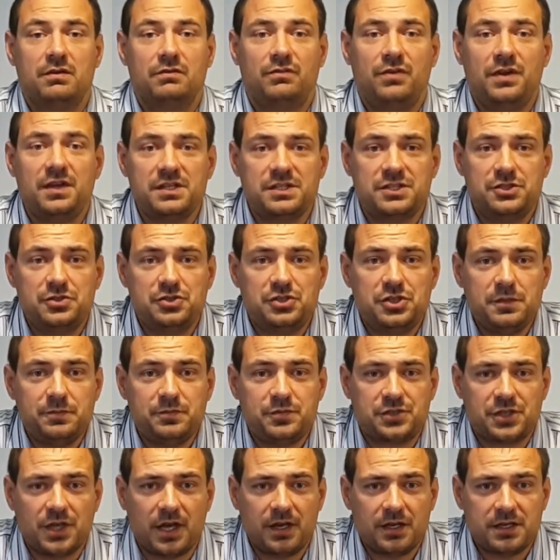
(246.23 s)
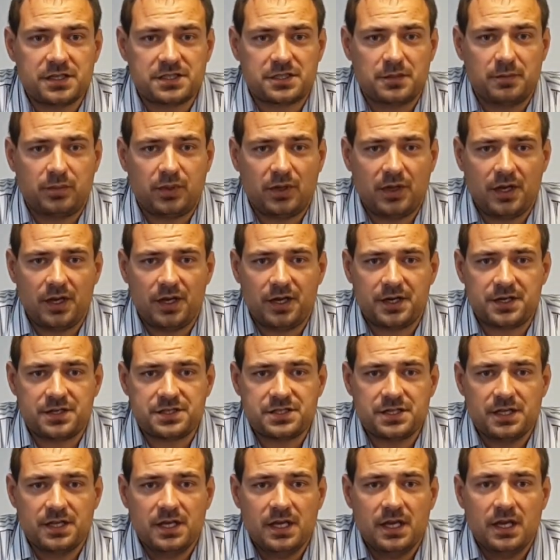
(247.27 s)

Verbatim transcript: thanks to cheap China suppliers.